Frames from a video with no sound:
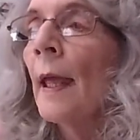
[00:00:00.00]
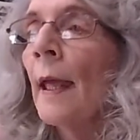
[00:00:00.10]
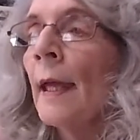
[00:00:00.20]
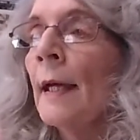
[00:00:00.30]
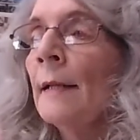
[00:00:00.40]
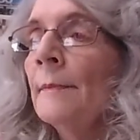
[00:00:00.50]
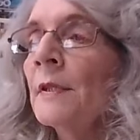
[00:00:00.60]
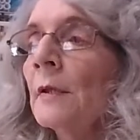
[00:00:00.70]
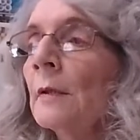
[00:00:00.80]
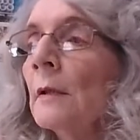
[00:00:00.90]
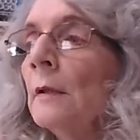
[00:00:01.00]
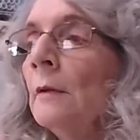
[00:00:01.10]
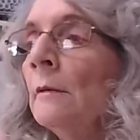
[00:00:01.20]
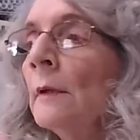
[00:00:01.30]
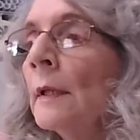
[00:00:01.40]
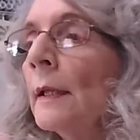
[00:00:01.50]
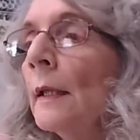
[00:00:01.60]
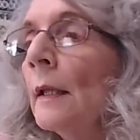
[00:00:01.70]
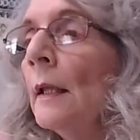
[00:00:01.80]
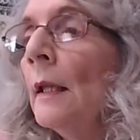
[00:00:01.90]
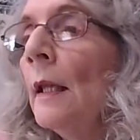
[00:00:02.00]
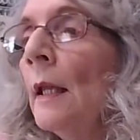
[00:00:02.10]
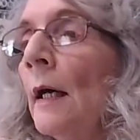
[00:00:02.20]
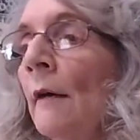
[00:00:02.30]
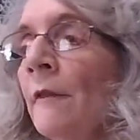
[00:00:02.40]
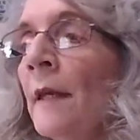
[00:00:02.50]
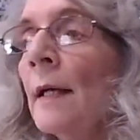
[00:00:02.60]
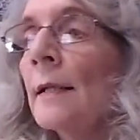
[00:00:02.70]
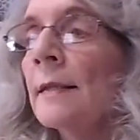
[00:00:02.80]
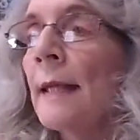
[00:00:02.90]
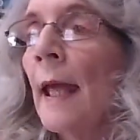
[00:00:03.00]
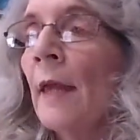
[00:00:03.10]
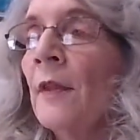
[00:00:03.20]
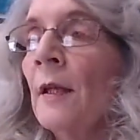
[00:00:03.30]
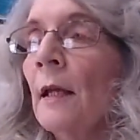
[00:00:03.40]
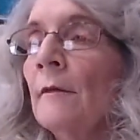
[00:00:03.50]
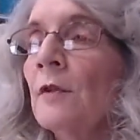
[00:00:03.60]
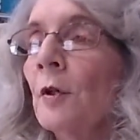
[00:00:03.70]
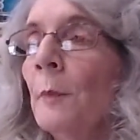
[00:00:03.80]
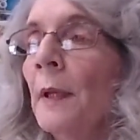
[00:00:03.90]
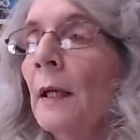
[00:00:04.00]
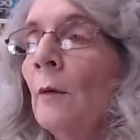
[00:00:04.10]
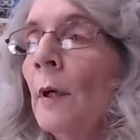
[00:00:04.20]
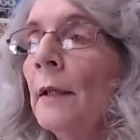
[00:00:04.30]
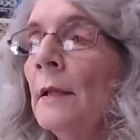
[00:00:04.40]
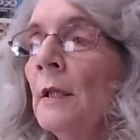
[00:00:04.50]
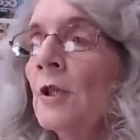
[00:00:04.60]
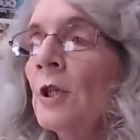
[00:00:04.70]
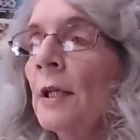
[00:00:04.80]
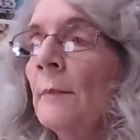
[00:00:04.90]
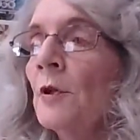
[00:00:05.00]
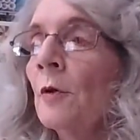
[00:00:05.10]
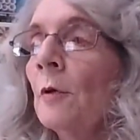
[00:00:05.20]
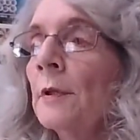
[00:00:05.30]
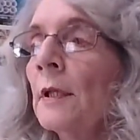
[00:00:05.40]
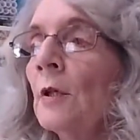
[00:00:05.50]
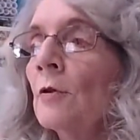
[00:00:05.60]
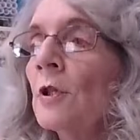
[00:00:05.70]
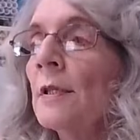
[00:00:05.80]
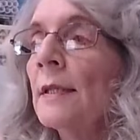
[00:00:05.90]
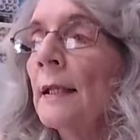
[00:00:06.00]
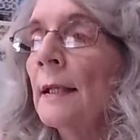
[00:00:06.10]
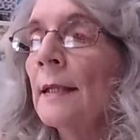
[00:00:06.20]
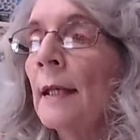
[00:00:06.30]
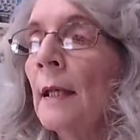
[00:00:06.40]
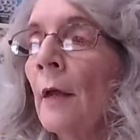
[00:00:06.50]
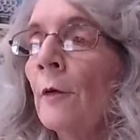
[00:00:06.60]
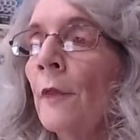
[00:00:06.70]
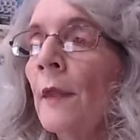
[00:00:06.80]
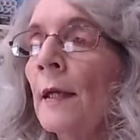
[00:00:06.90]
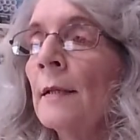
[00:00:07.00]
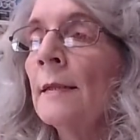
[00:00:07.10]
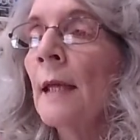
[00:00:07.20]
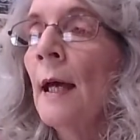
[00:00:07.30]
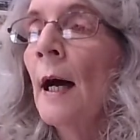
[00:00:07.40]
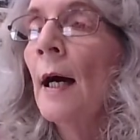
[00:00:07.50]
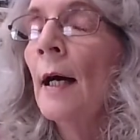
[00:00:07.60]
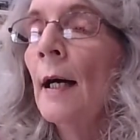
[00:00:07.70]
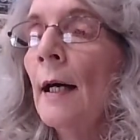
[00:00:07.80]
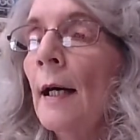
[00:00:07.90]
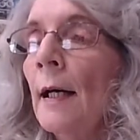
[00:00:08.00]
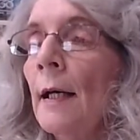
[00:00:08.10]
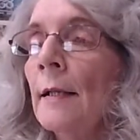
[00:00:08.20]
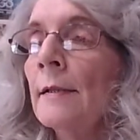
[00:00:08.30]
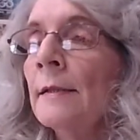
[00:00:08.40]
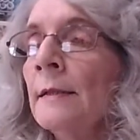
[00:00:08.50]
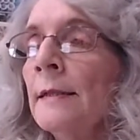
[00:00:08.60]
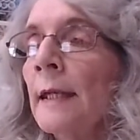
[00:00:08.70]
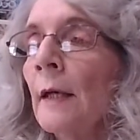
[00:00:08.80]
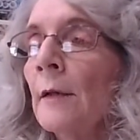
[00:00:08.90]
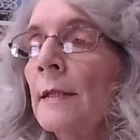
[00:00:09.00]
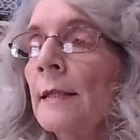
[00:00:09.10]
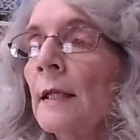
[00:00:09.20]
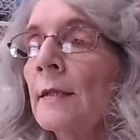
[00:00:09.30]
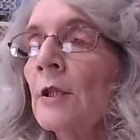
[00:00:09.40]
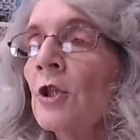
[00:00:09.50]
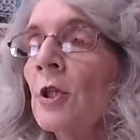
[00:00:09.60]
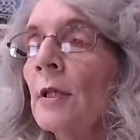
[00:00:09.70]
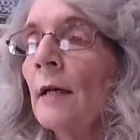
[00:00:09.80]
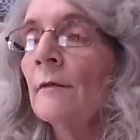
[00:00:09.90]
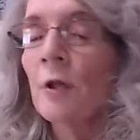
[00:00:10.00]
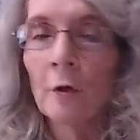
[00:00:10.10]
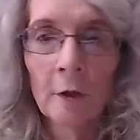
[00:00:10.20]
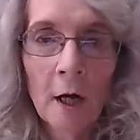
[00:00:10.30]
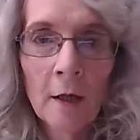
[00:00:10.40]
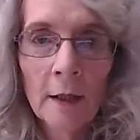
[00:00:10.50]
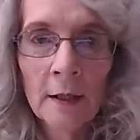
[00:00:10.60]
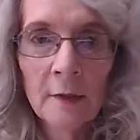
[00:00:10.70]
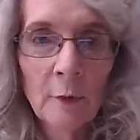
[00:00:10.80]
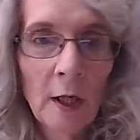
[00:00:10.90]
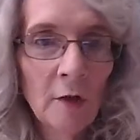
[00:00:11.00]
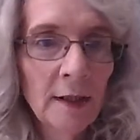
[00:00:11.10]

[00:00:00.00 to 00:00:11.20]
Absolutely love. Yes, Kathy loves her pink one. She keeps her quilting notions in it and other things. Terry says that she loves her cart as well.